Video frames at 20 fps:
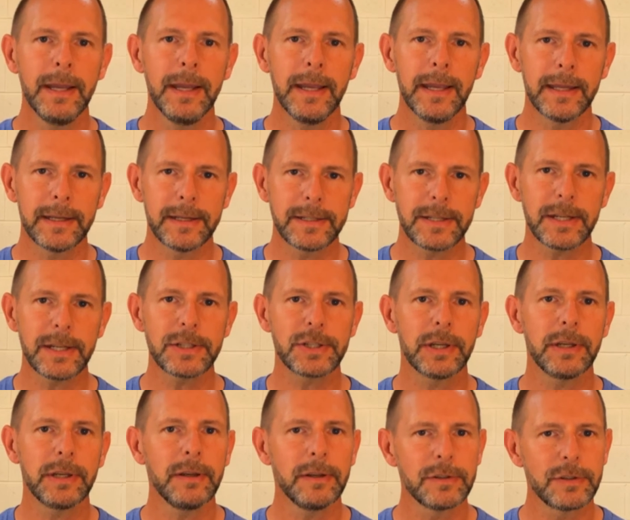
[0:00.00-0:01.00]
In
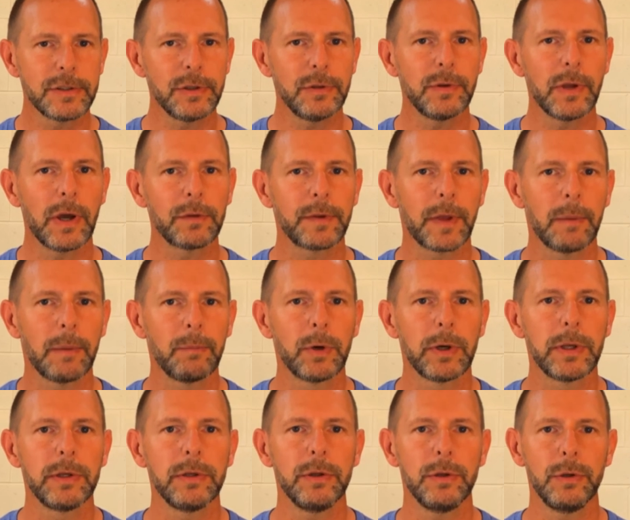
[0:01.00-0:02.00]
addition, do you know
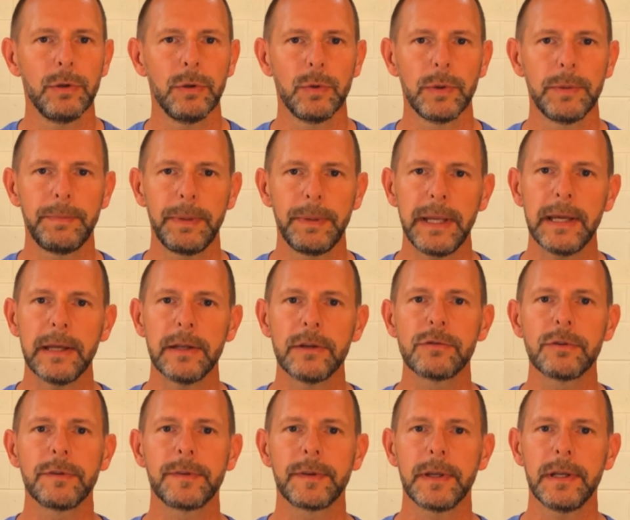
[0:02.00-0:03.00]
someone who would be
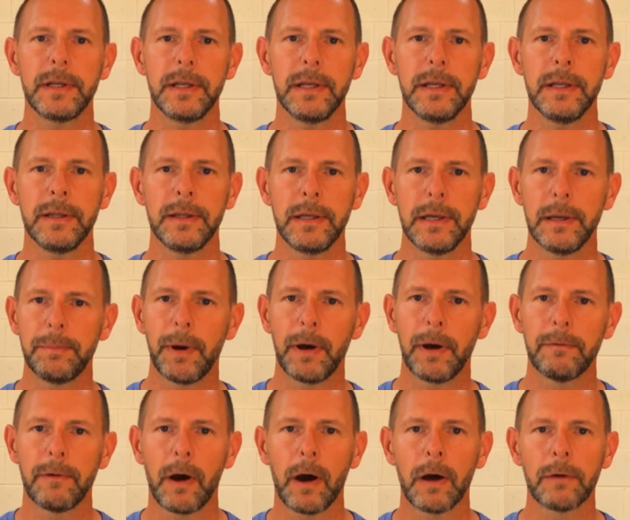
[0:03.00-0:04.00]
interested in the
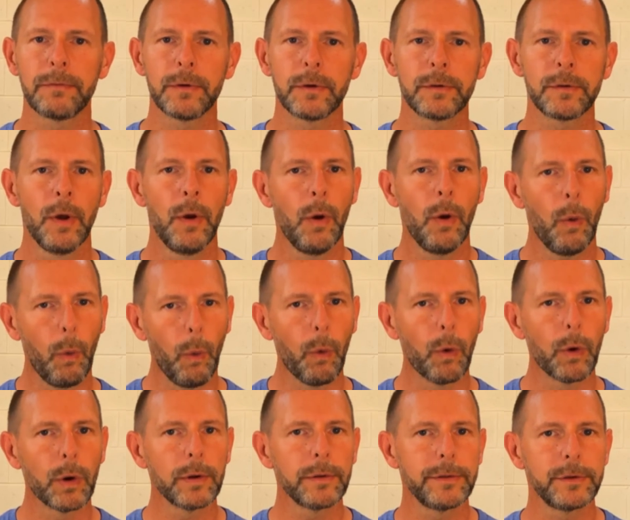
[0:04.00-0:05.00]
above offers
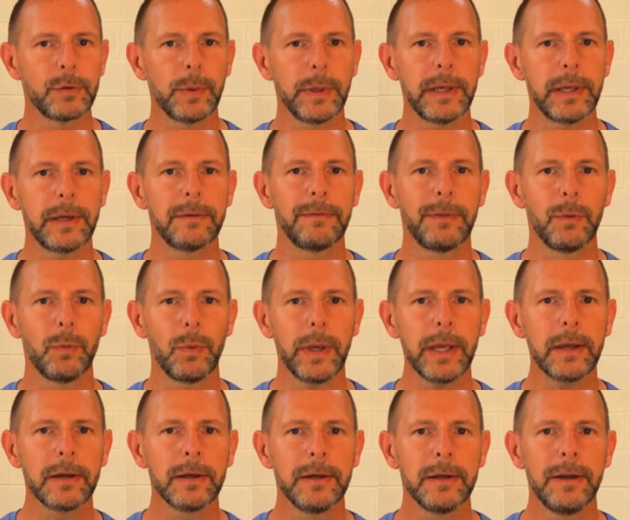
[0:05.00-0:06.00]
or the tweak of the
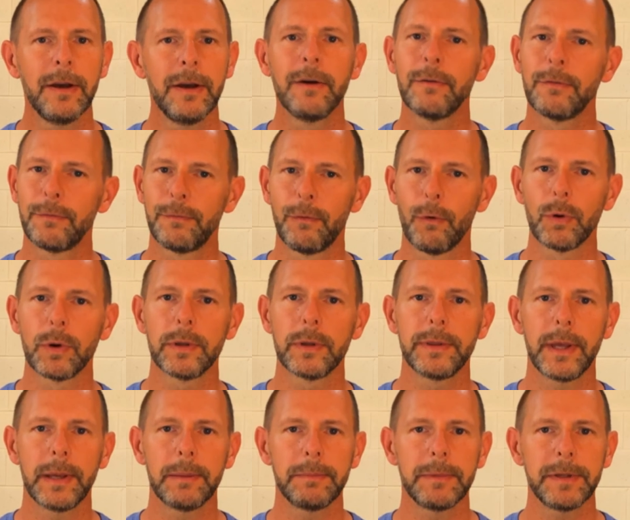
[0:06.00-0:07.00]
week? Forward
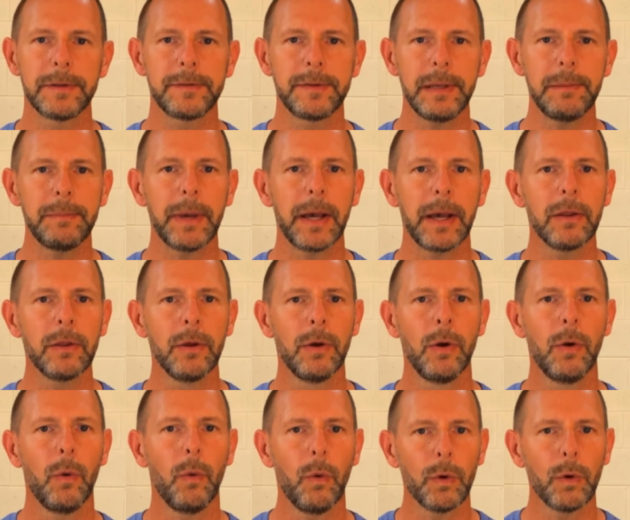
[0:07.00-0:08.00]
them this email
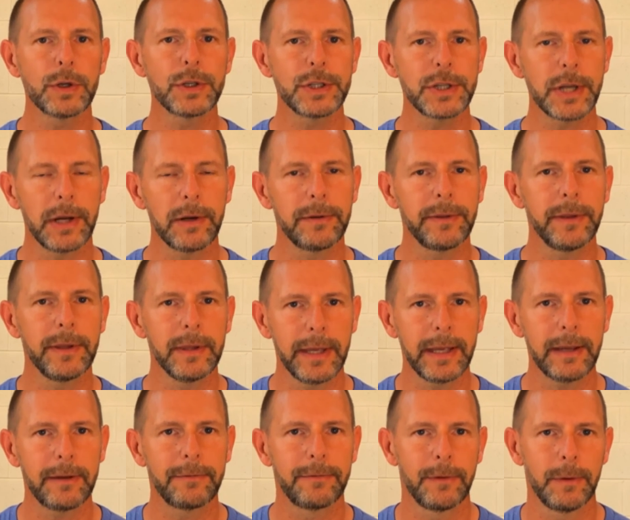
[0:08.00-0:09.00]
or share the
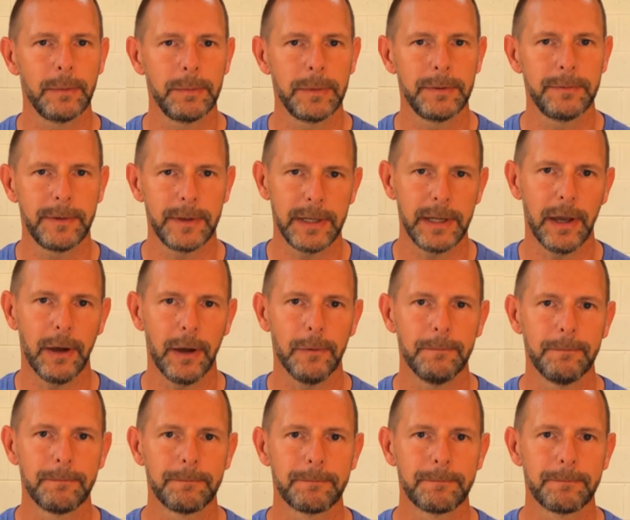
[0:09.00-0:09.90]
link from the video.